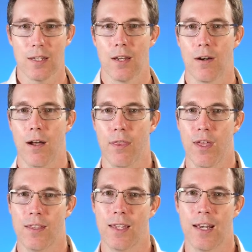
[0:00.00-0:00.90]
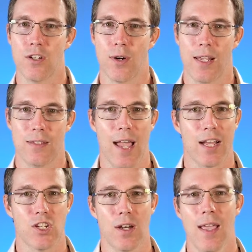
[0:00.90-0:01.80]
Secure authenticated
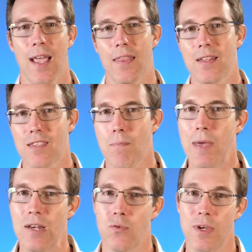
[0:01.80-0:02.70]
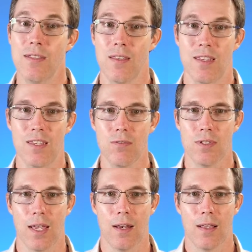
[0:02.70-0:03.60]
transaction, and that's the main reason to
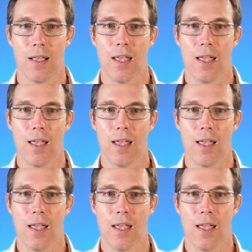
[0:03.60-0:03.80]
use it.